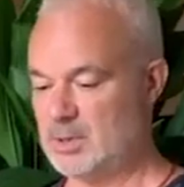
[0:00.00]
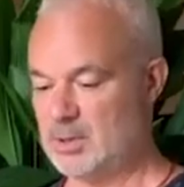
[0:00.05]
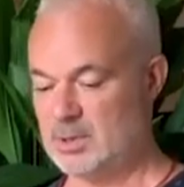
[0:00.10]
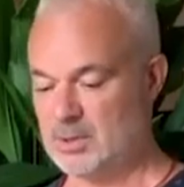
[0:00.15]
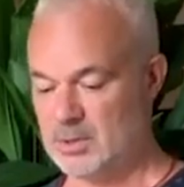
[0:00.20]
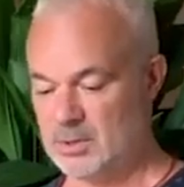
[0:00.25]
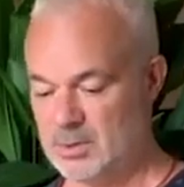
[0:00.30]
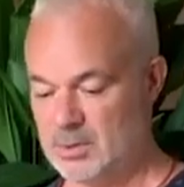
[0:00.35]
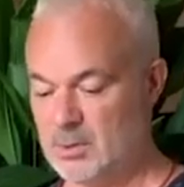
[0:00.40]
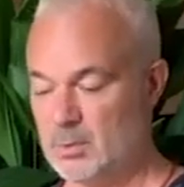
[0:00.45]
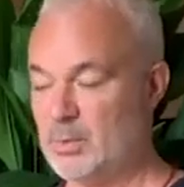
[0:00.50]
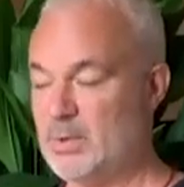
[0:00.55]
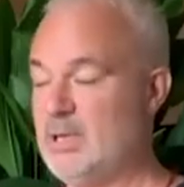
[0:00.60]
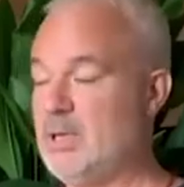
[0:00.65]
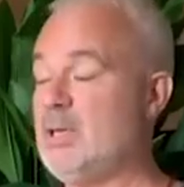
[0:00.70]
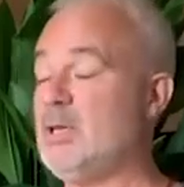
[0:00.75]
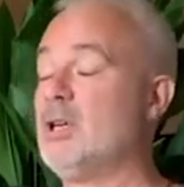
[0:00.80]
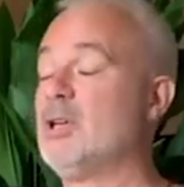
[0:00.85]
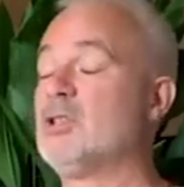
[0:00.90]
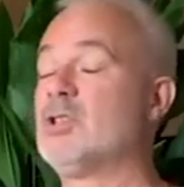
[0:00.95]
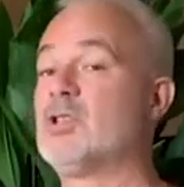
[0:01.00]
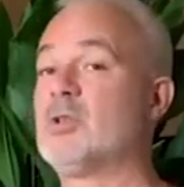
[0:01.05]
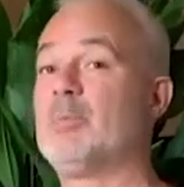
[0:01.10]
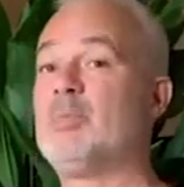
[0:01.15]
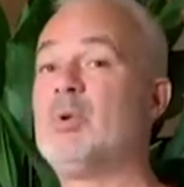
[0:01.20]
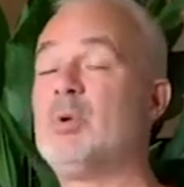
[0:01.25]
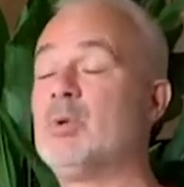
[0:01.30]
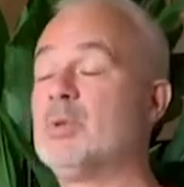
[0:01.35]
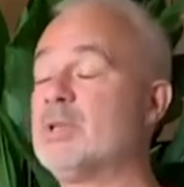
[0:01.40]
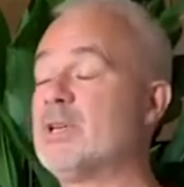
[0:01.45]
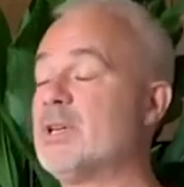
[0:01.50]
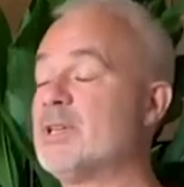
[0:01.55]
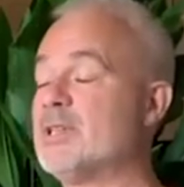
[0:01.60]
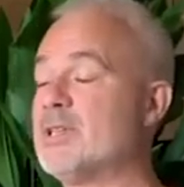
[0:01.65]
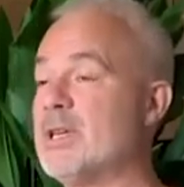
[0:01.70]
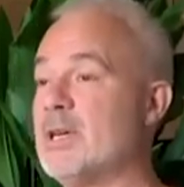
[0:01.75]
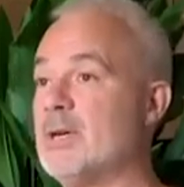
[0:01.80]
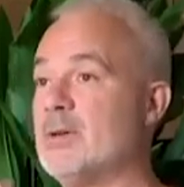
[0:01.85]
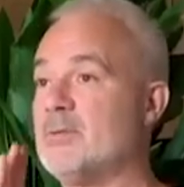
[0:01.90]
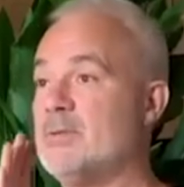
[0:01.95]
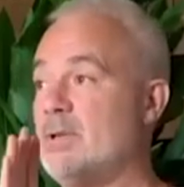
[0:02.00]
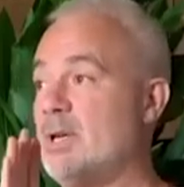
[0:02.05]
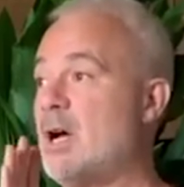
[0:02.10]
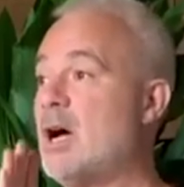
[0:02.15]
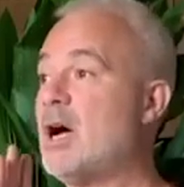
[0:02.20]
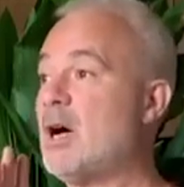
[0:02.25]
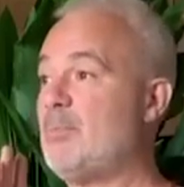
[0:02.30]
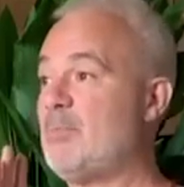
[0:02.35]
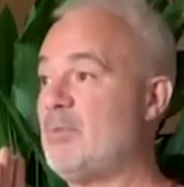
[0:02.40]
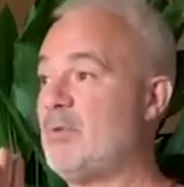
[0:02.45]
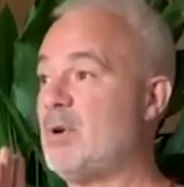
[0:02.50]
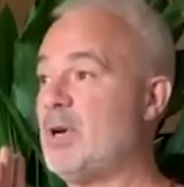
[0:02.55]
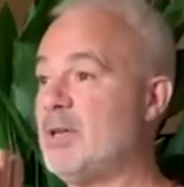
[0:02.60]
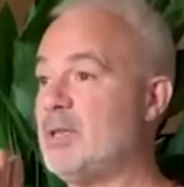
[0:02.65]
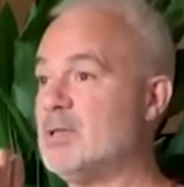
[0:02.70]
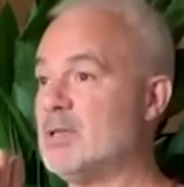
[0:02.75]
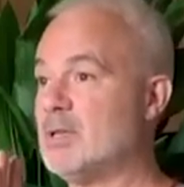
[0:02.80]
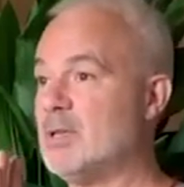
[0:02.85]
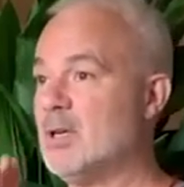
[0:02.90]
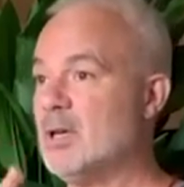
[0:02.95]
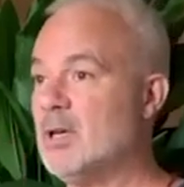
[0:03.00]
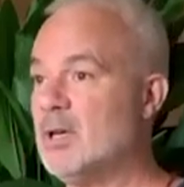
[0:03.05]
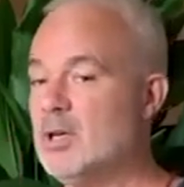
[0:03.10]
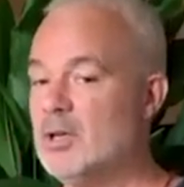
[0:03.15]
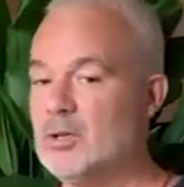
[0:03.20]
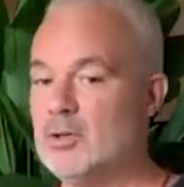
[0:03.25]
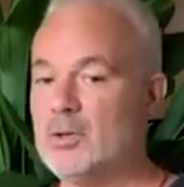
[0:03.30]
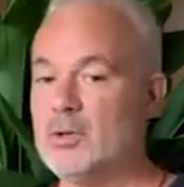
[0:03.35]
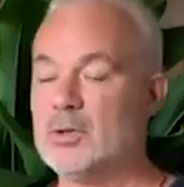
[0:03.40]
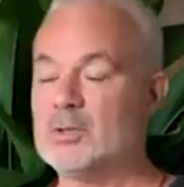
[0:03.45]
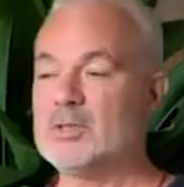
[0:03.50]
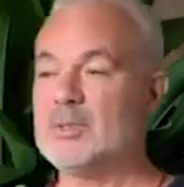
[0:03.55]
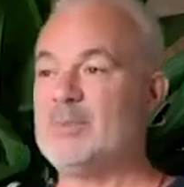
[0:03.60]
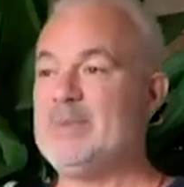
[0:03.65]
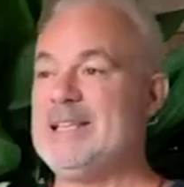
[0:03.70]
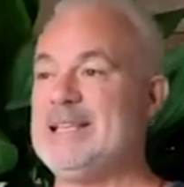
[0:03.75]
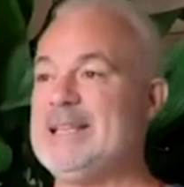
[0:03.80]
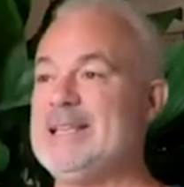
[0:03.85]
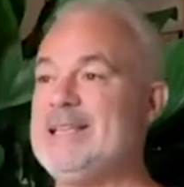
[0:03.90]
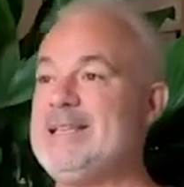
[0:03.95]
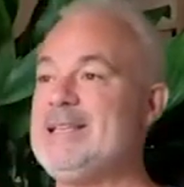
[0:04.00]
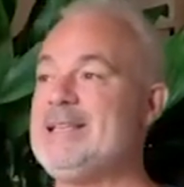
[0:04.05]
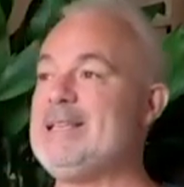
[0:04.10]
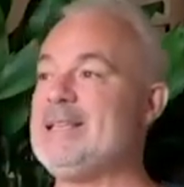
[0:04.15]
It's very important that we support ourselves upright,